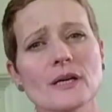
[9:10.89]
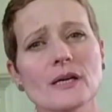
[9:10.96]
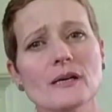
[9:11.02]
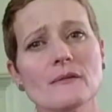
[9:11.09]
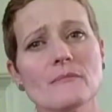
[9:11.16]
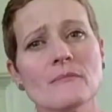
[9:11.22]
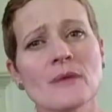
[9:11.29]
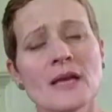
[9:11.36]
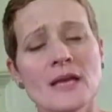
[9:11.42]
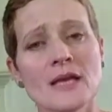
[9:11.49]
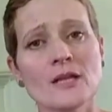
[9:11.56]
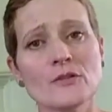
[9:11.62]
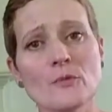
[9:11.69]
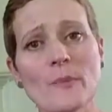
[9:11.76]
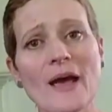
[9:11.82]

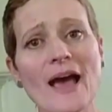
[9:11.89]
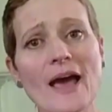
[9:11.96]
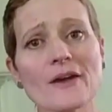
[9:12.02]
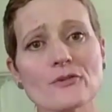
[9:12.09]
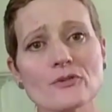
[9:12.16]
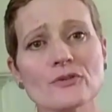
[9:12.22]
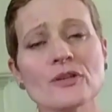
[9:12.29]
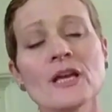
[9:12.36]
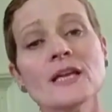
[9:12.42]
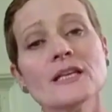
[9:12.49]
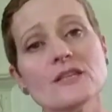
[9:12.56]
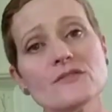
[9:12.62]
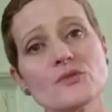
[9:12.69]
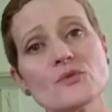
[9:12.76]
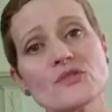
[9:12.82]
The pattern
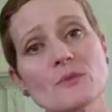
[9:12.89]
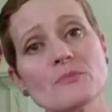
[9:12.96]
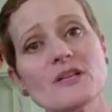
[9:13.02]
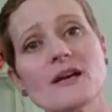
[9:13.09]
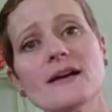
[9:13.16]
gives you some